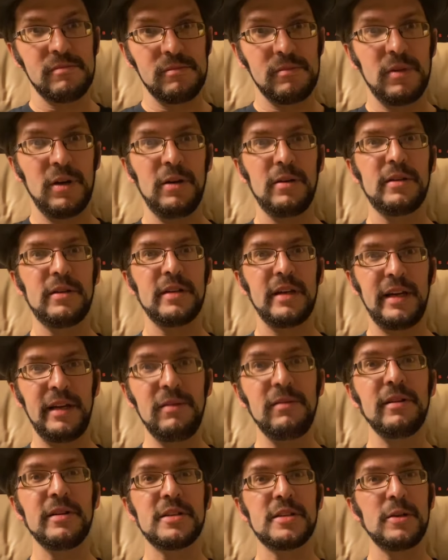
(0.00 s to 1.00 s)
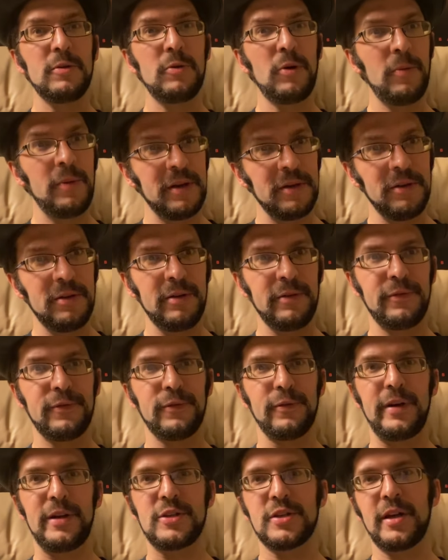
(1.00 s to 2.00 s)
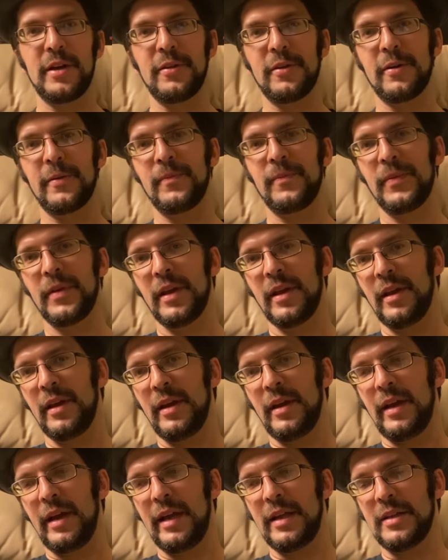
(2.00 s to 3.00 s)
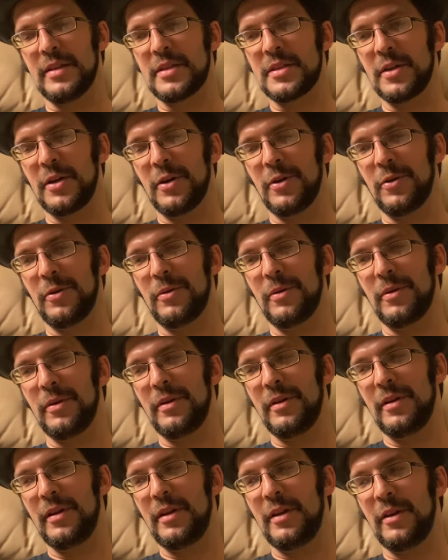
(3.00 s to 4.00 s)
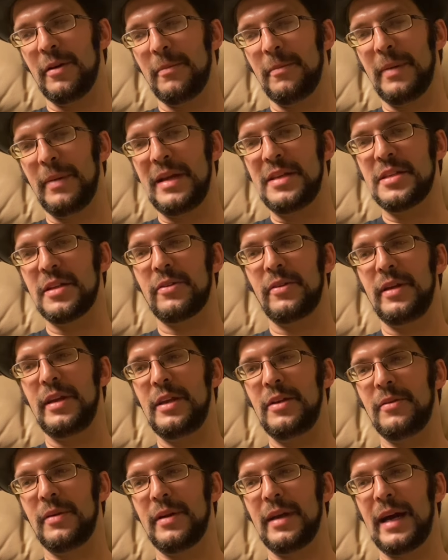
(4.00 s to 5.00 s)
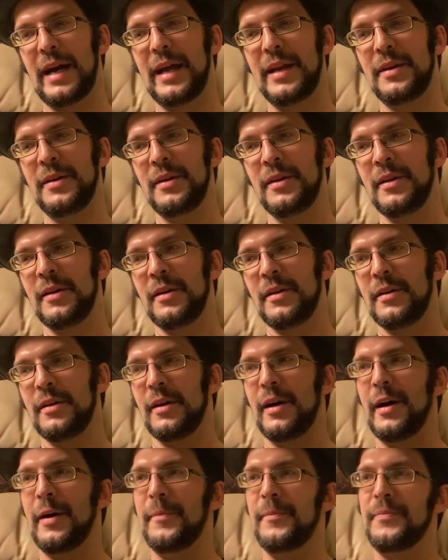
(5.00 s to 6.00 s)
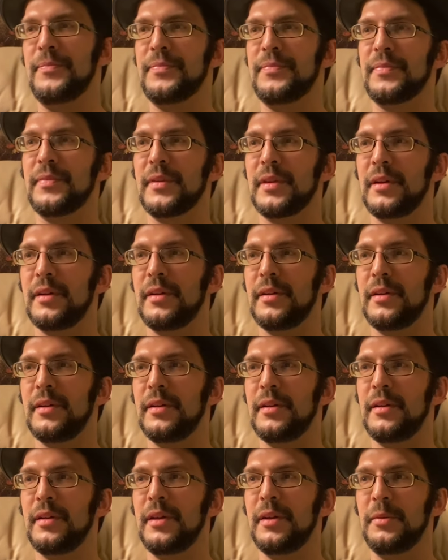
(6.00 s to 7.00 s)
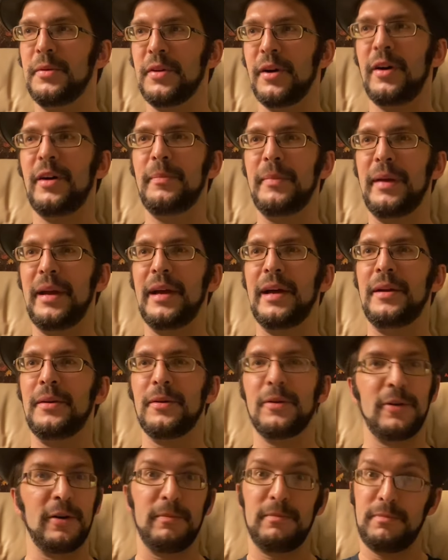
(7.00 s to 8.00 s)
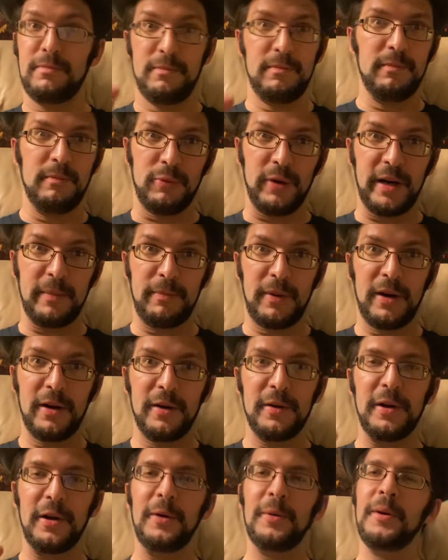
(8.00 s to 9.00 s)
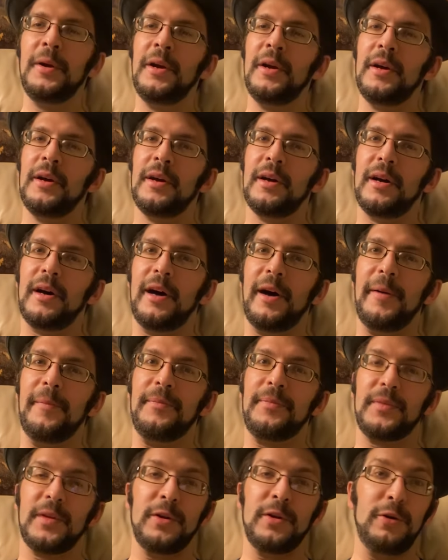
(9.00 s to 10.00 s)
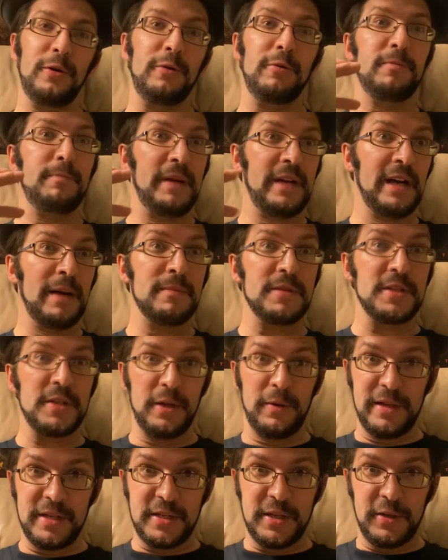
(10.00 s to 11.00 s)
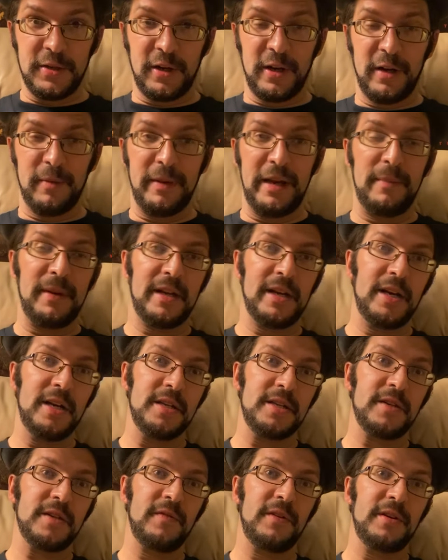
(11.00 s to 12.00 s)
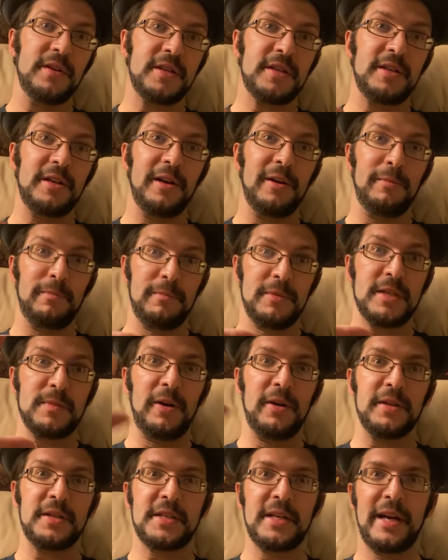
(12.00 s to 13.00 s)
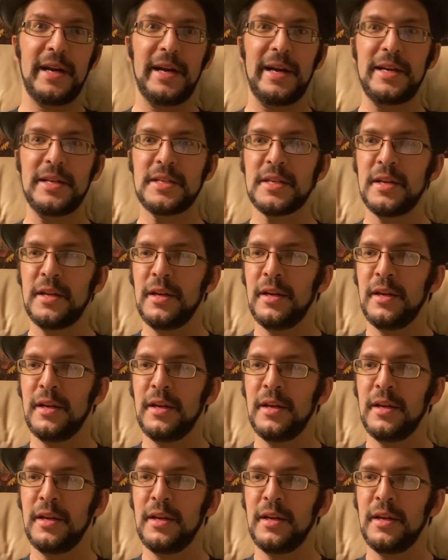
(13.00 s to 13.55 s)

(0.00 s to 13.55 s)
okay, let's see what we can do for each other. And so, basically you got, Dollman, or Brick Bardo, who becomes known as the Dollman because of his, small size,